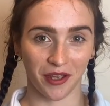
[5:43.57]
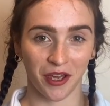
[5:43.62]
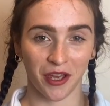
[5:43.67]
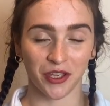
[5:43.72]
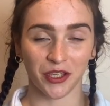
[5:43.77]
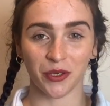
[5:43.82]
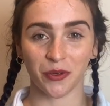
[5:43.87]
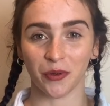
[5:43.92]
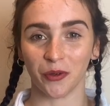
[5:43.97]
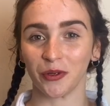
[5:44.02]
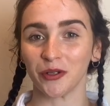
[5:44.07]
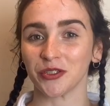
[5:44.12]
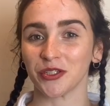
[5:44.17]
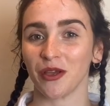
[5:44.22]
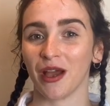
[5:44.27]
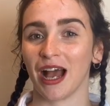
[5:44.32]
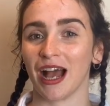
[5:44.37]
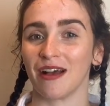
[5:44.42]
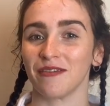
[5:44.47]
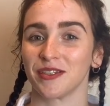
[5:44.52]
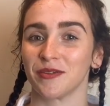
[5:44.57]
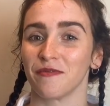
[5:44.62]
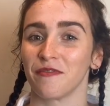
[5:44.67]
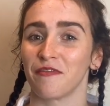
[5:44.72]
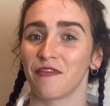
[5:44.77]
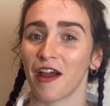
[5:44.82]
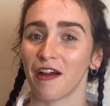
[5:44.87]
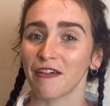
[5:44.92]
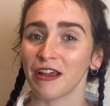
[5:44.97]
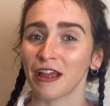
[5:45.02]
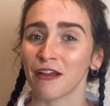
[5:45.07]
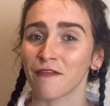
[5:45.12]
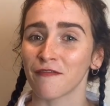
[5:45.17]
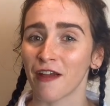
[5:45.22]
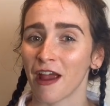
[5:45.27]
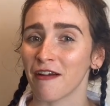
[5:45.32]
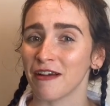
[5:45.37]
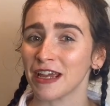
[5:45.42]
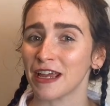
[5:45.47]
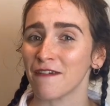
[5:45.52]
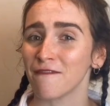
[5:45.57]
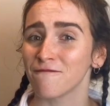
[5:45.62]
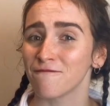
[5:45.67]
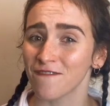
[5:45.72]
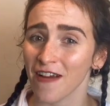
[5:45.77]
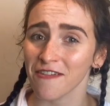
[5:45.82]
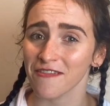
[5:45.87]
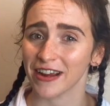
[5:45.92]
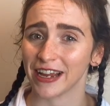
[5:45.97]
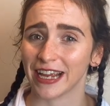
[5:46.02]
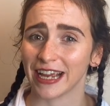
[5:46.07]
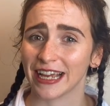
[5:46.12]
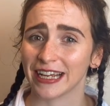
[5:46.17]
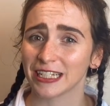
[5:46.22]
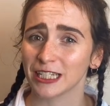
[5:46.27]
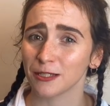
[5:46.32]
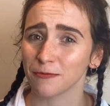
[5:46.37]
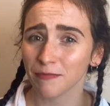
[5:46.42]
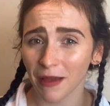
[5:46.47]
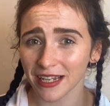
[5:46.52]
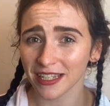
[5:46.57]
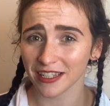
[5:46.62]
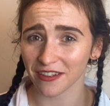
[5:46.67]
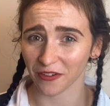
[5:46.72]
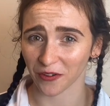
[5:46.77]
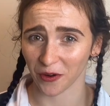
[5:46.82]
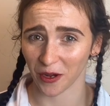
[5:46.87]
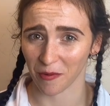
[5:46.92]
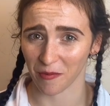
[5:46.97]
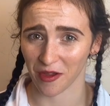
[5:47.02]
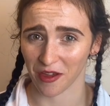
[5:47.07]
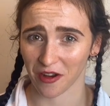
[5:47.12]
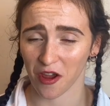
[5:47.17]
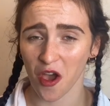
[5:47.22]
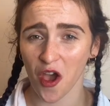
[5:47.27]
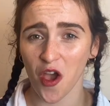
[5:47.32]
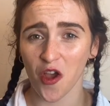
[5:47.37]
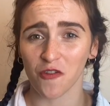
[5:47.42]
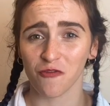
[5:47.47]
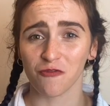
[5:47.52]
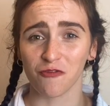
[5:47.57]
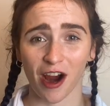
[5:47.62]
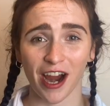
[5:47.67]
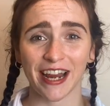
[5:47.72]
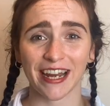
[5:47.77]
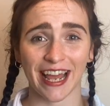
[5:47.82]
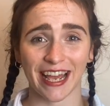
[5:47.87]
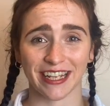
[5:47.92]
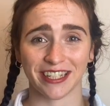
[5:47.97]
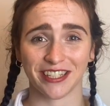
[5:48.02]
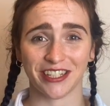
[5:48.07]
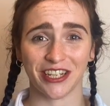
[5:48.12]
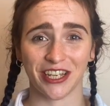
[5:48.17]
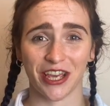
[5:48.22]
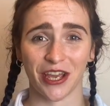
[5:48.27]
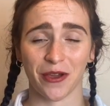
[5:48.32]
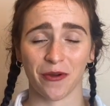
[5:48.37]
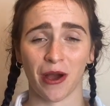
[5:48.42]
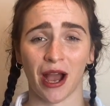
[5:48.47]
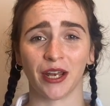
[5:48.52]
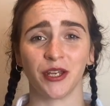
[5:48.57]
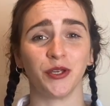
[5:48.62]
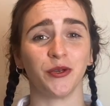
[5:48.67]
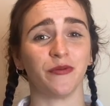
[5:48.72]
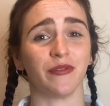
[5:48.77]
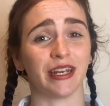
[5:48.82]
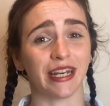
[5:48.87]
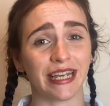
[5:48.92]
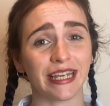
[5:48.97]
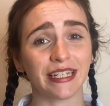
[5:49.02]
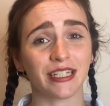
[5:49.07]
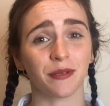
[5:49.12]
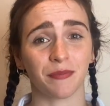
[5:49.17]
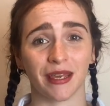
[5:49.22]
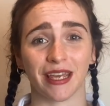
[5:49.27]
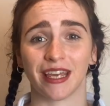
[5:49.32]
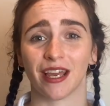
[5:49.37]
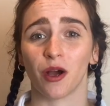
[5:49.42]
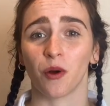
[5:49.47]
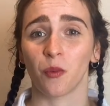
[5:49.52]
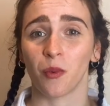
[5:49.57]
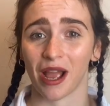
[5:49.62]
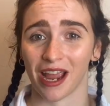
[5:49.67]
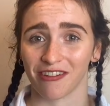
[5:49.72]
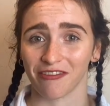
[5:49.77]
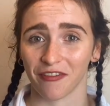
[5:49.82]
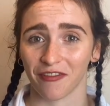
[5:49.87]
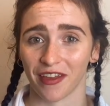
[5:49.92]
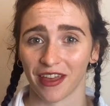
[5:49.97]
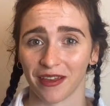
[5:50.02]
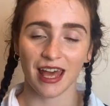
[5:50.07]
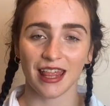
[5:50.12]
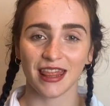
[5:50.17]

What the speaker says: you also have some very, very, very expensive equipment right next to you, and you need to be aware of it.